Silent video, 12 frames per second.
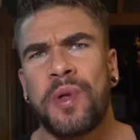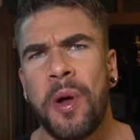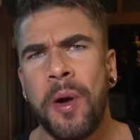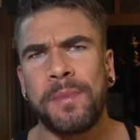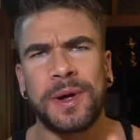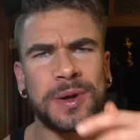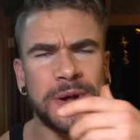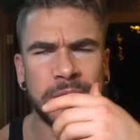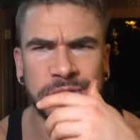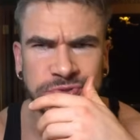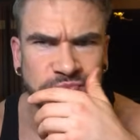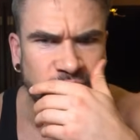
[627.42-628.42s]
Oh my
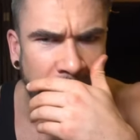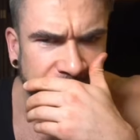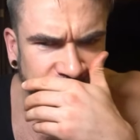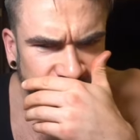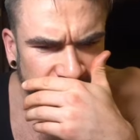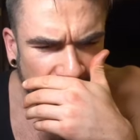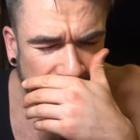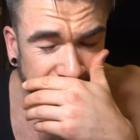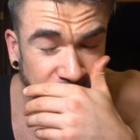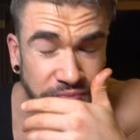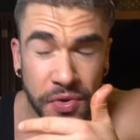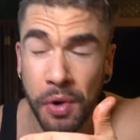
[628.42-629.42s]
gosh.
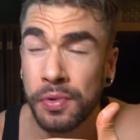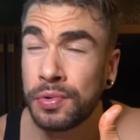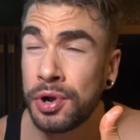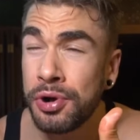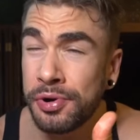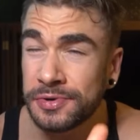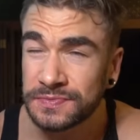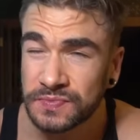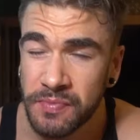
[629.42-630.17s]
Woo!